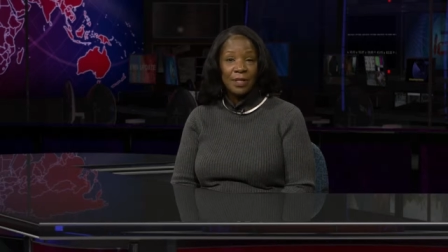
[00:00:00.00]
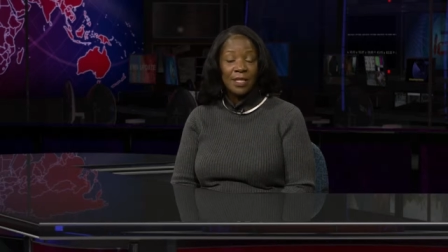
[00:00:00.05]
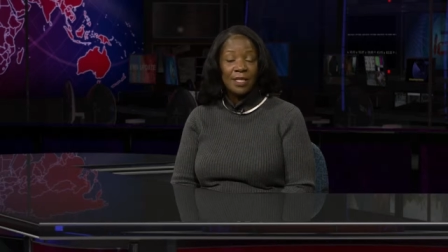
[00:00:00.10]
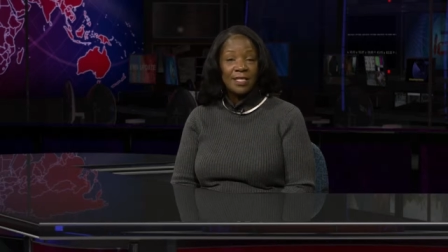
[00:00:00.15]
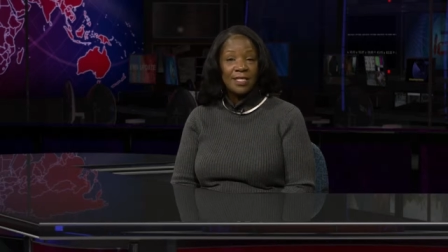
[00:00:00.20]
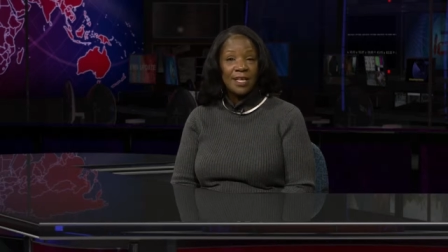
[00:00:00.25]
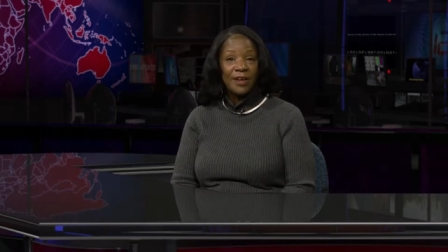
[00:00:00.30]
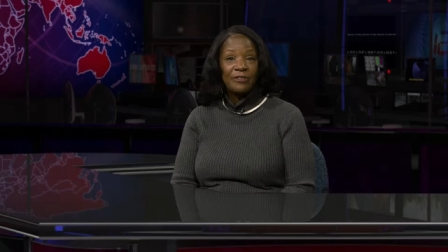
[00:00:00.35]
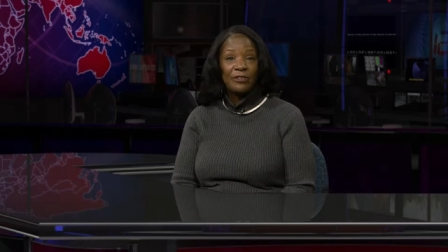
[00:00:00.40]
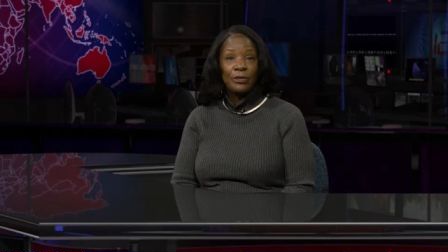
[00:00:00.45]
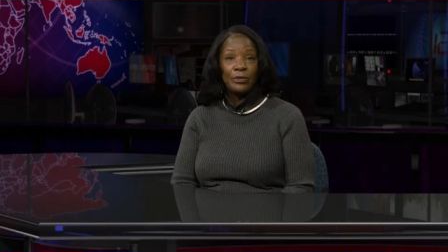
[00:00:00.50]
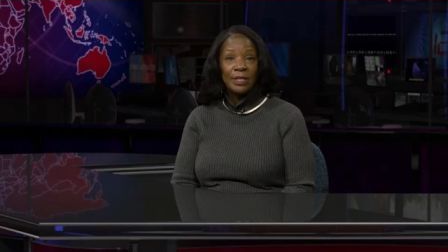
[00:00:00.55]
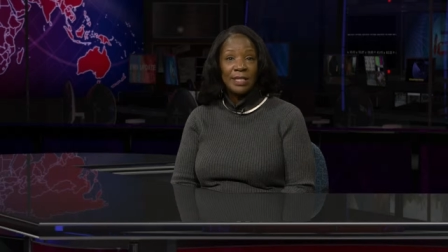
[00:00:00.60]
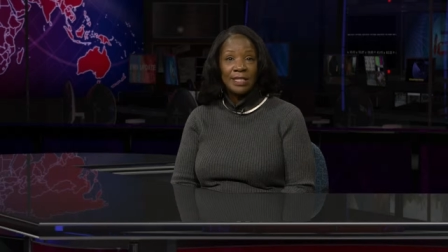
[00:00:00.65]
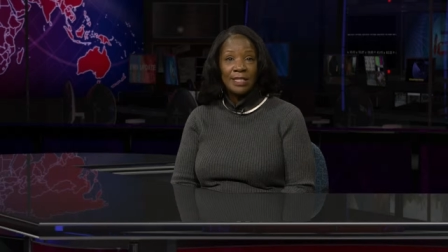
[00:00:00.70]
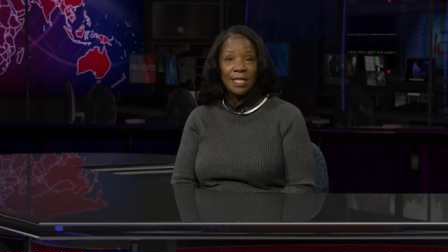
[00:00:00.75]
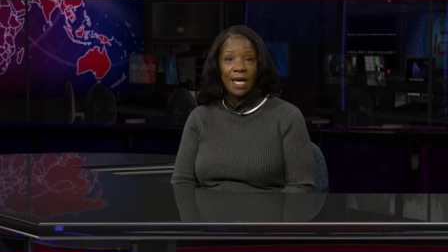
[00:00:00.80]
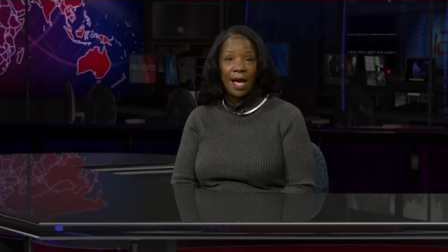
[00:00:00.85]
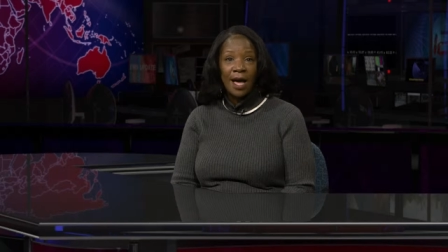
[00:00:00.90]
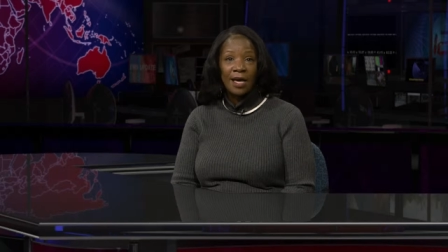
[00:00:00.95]
severing
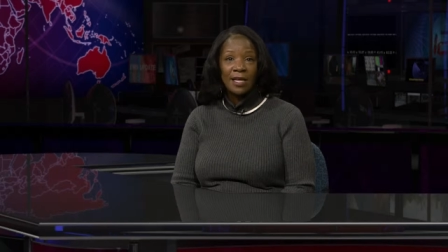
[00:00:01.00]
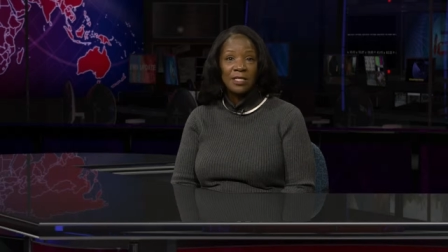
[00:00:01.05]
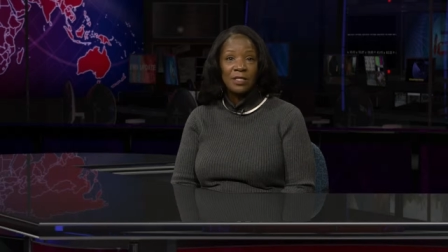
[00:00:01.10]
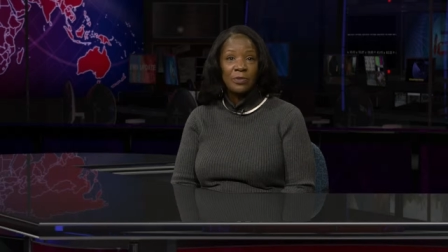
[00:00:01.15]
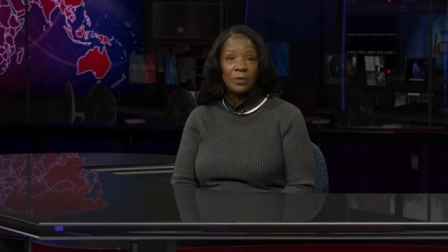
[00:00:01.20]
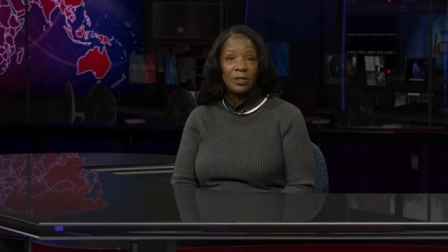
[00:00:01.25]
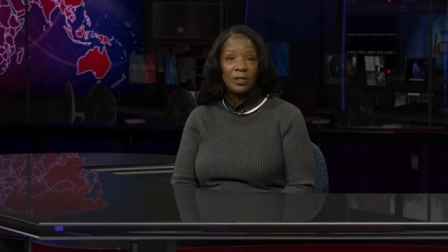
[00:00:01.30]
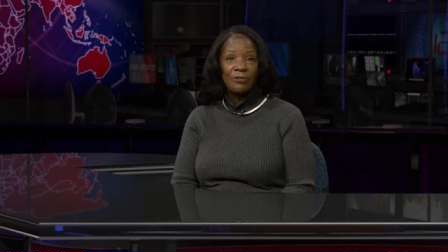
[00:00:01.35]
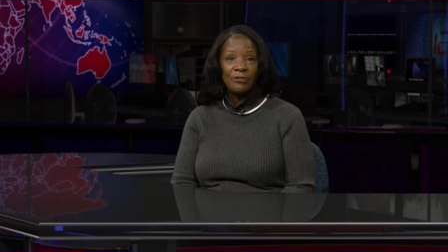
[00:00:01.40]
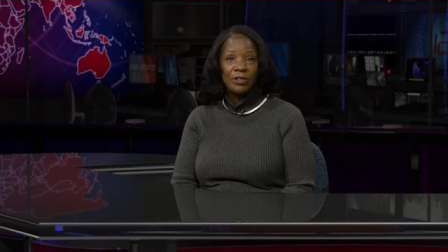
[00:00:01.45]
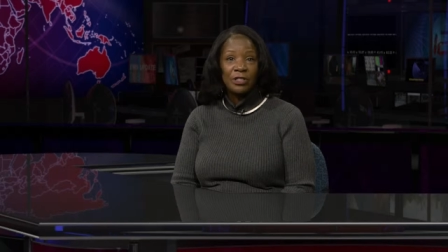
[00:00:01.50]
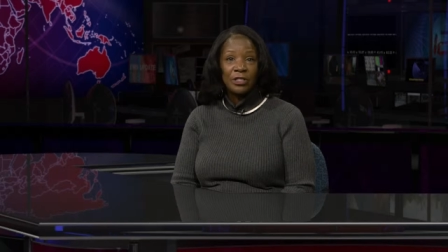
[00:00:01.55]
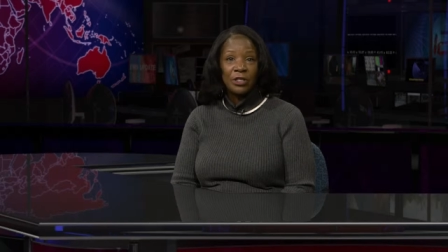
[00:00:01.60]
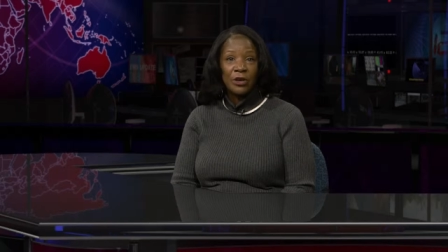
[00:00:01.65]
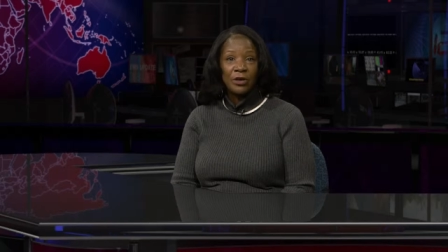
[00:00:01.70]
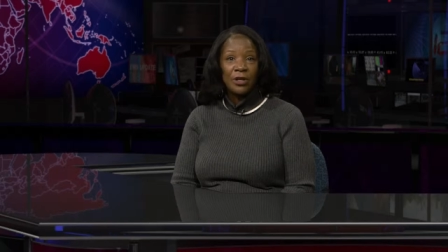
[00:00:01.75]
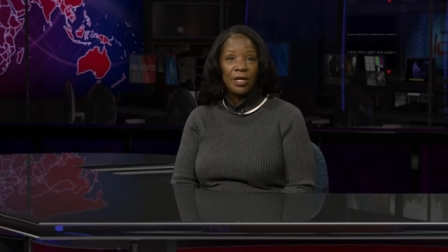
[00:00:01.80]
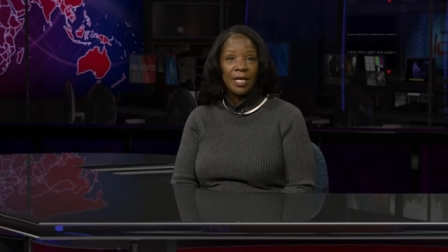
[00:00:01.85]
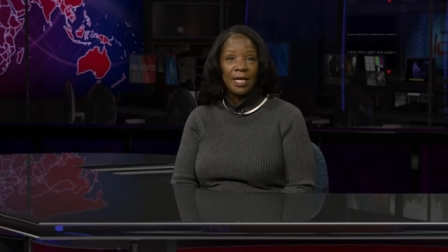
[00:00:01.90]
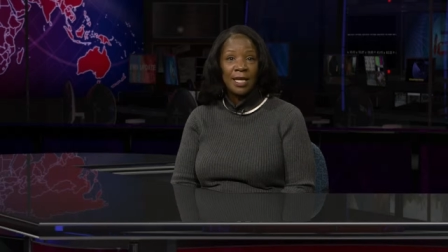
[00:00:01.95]
ties with the
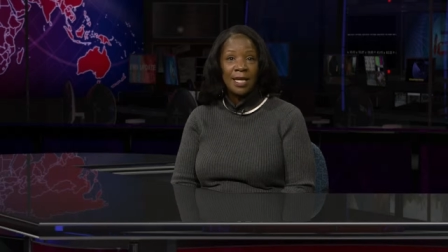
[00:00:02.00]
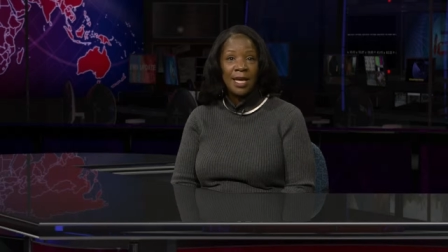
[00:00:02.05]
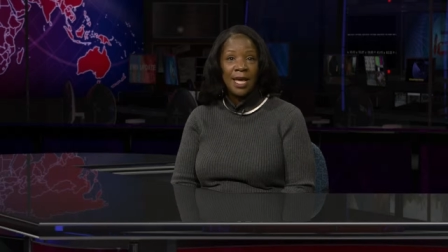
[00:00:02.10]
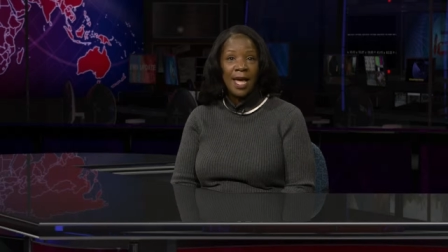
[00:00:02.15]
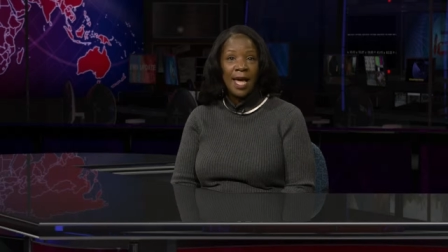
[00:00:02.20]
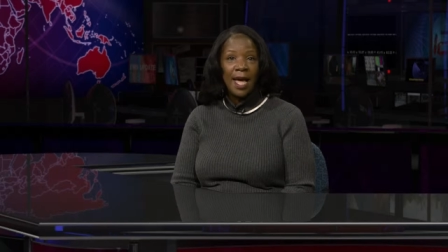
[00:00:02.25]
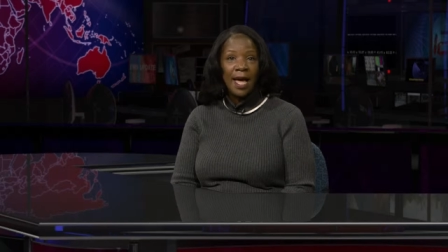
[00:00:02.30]
fraternity